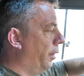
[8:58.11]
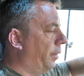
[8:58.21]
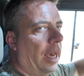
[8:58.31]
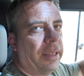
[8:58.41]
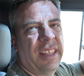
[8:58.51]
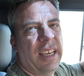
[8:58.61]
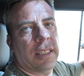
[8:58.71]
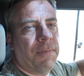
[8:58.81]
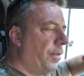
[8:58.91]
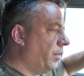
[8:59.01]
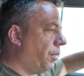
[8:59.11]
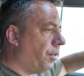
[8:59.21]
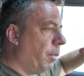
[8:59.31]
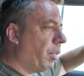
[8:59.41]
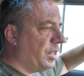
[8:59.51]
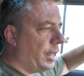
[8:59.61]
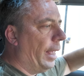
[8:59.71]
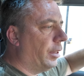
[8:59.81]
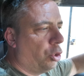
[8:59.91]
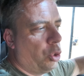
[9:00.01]
Not this
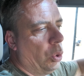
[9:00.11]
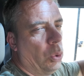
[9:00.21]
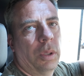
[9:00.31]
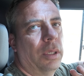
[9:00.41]
53% to